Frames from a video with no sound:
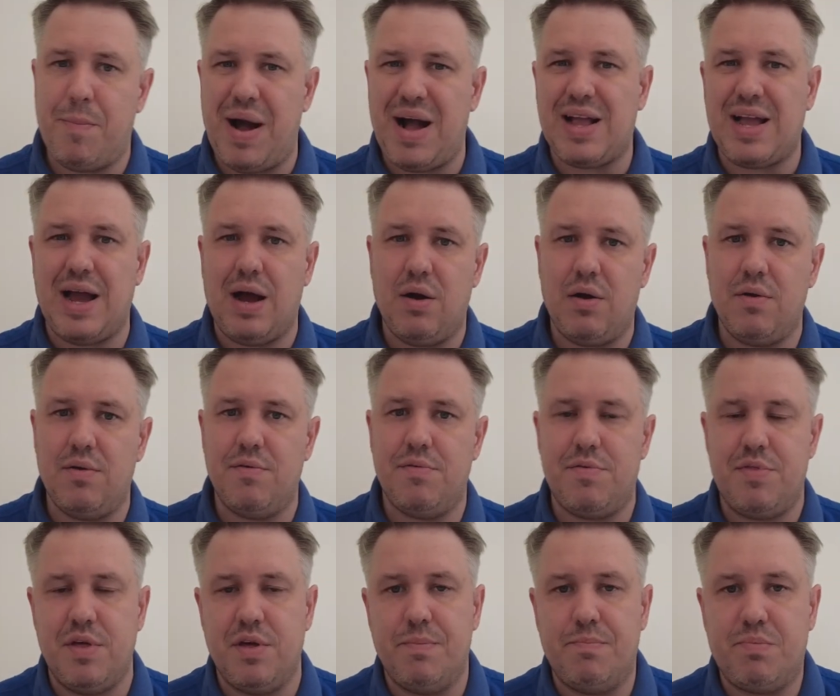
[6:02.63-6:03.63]
back out of
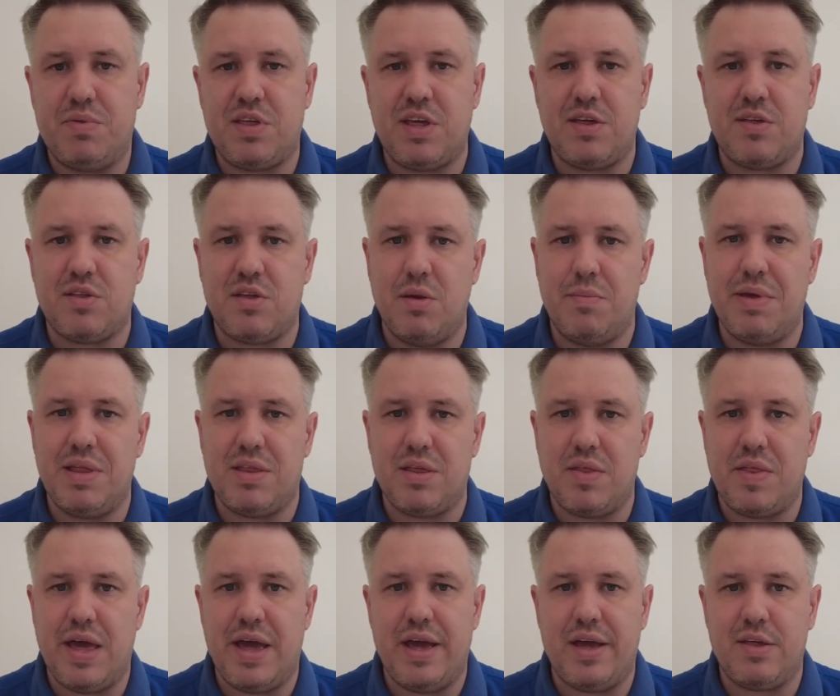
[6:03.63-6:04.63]
the system into
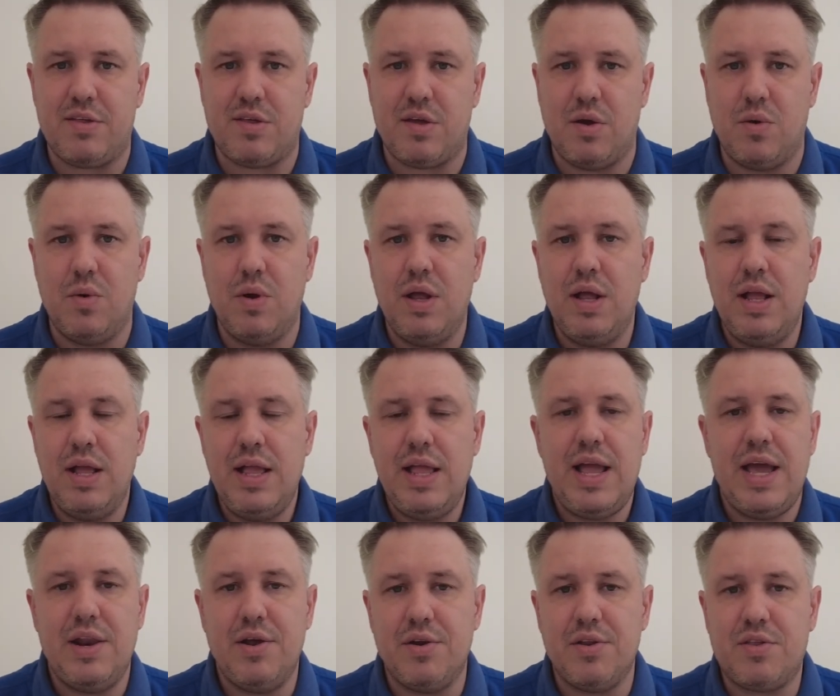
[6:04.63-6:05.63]
there. So
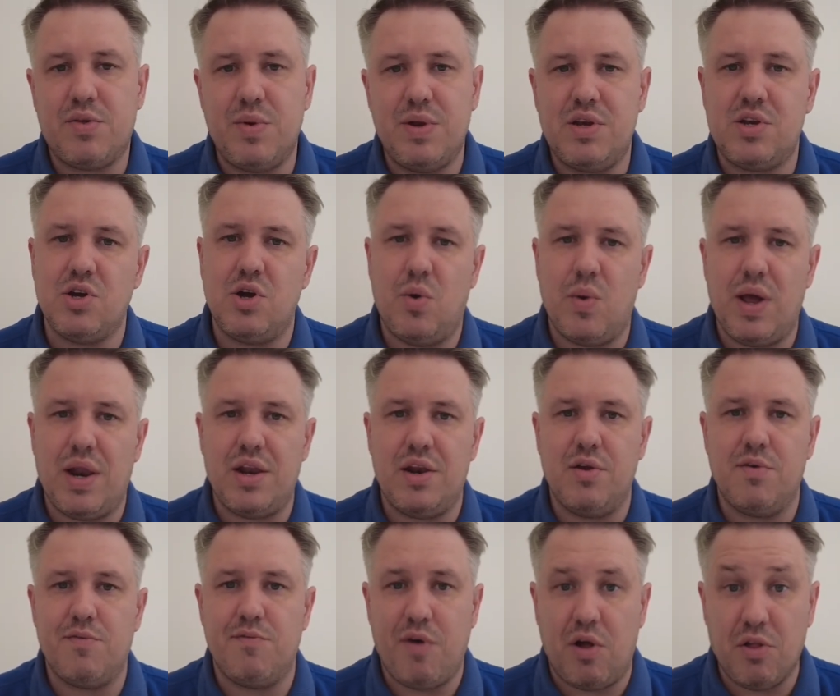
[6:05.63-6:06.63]
in order to ensure we had
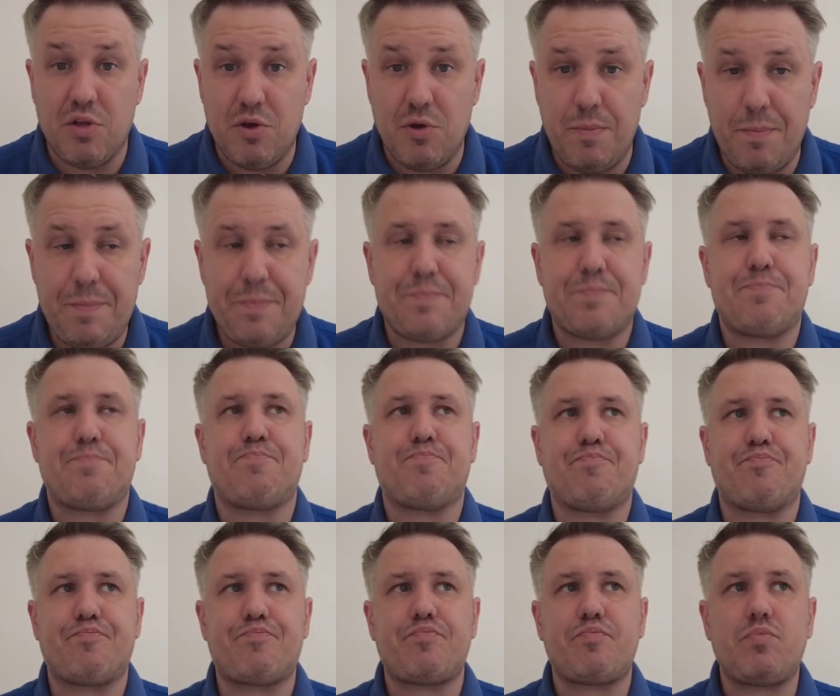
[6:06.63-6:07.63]
enough volume,
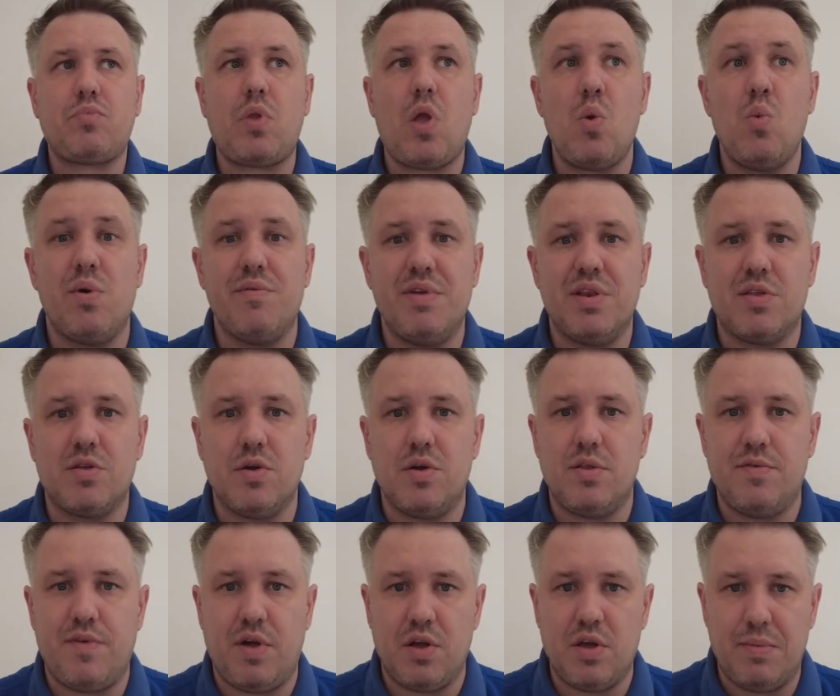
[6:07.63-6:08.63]
we've installed
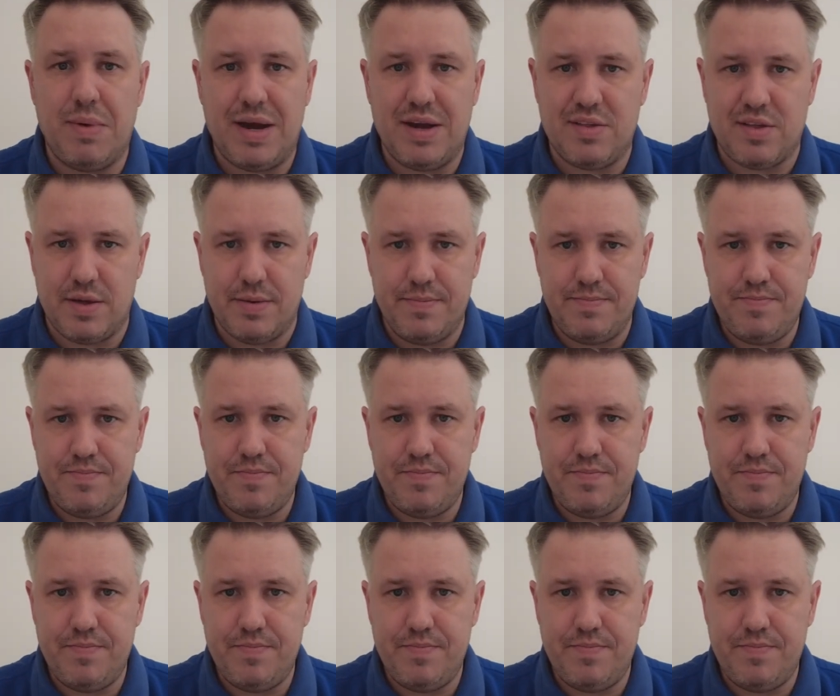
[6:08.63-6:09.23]
the volumizer.